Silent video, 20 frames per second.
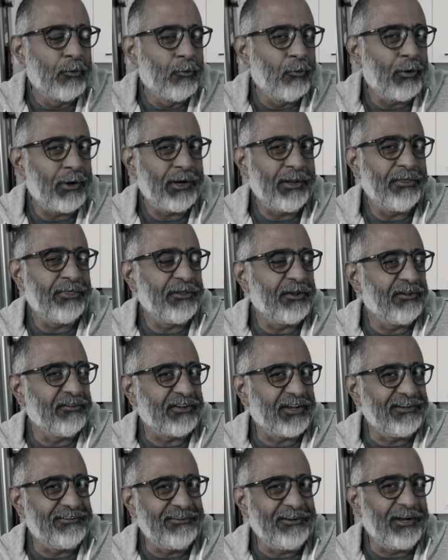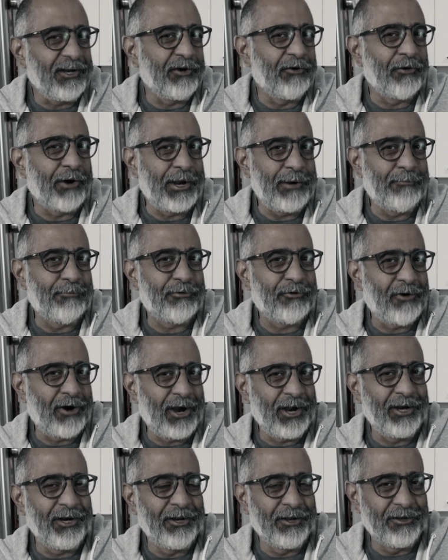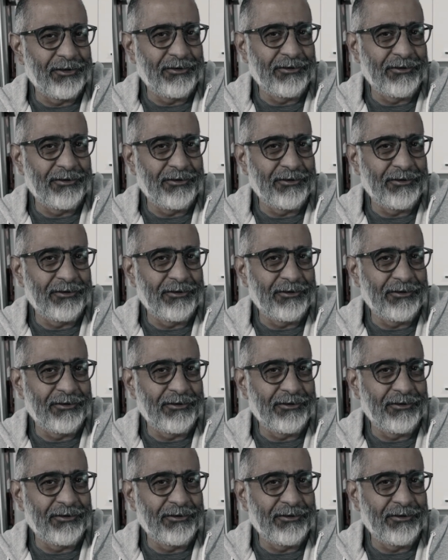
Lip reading: One of the things I take great pride in